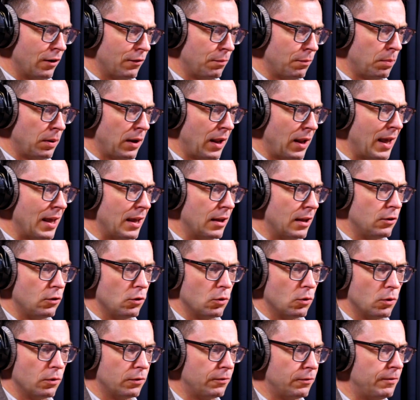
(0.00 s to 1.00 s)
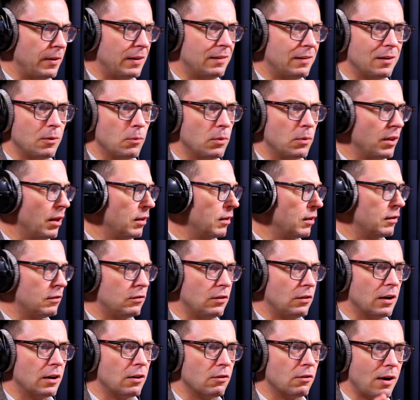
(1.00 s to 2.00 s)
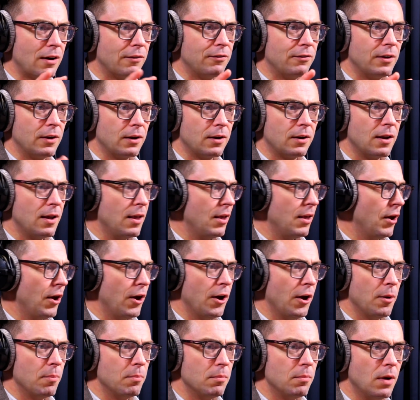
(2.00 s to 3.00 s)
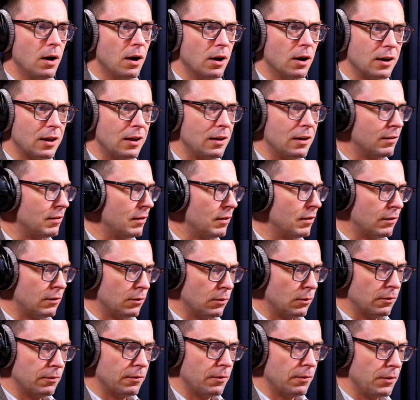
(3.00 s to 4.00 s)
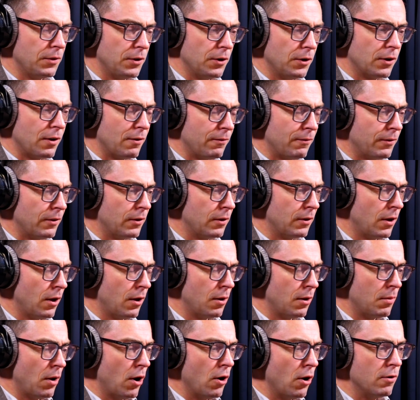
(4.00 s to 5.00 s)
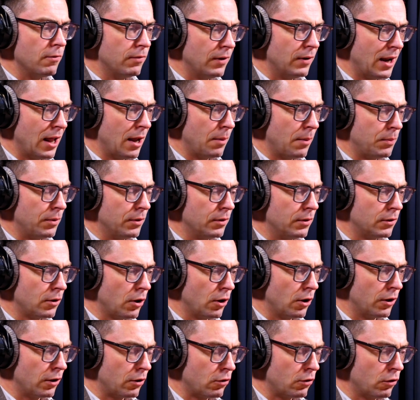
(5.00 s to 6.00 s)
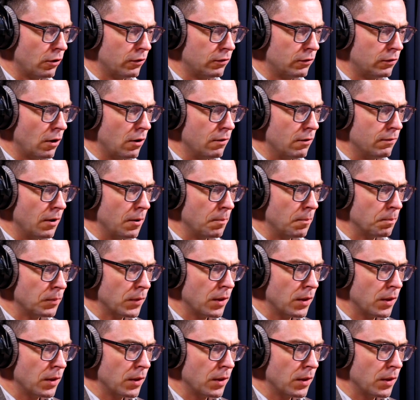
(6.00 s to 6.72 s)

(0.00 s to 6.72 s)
of play, and you're fitting with other geographic markets, and sort of you're looking for overlap and kind of crossover.